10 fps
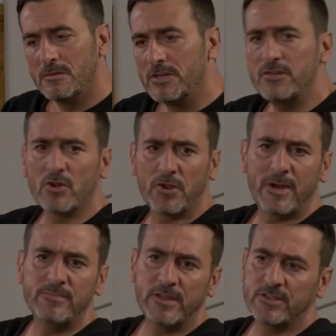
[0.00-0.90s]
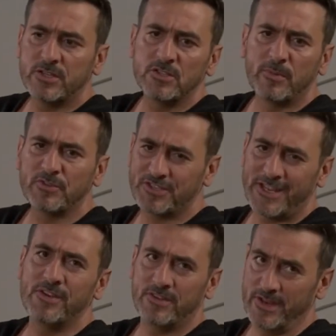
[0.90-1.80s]
You've got to admit there's a double
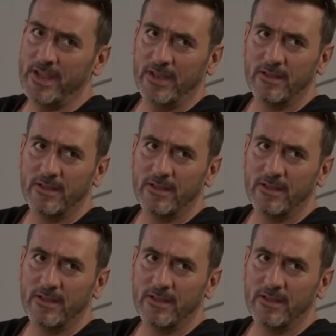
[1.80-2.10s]
standard here.